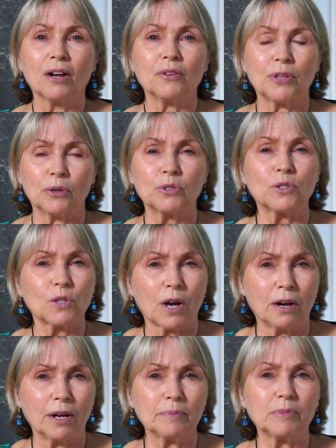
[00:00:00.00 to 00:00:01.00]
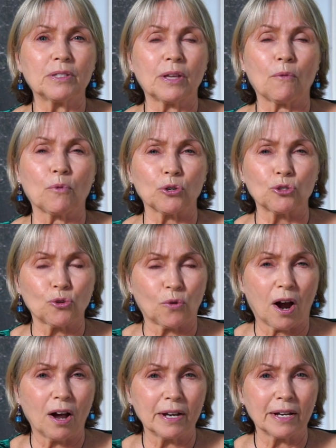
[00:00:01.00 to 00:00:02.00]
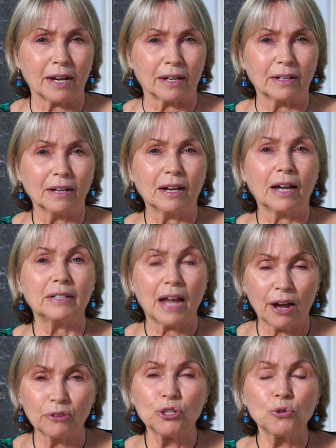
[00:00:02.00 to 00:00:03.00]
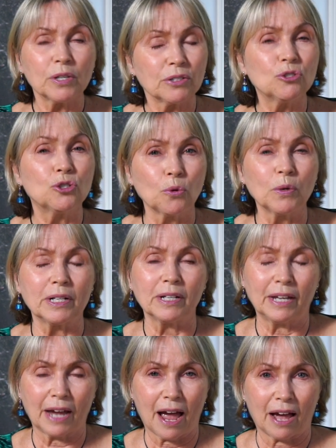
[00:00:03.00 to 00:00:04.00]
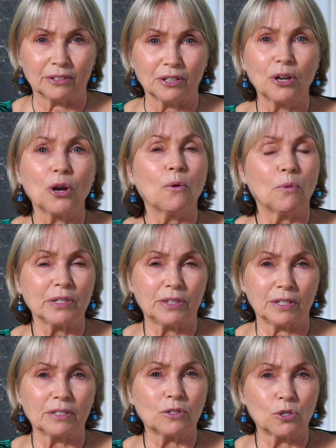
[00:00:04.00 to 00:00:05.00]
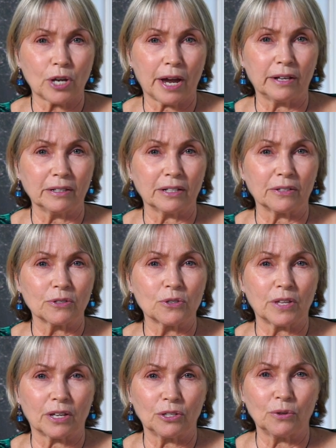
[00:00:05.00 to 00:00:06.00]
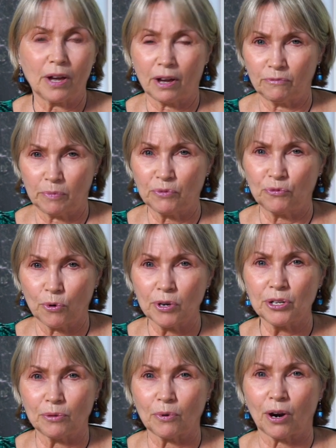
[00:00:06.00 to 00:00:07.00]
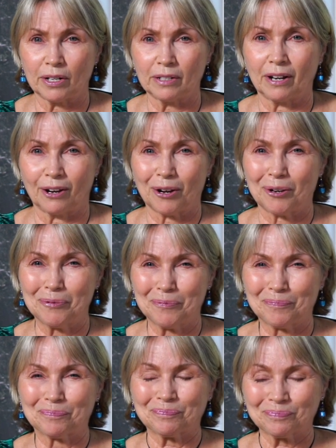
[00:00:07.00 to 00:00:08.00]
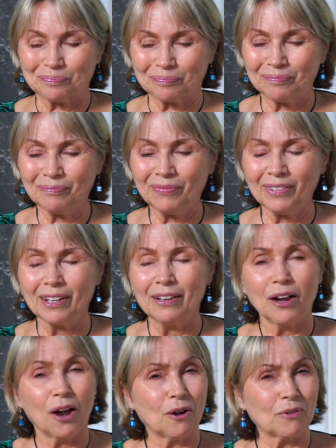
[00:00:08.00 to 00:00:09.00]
those times that we're trying, and how you can do it again with this challenge that you have before you right now. All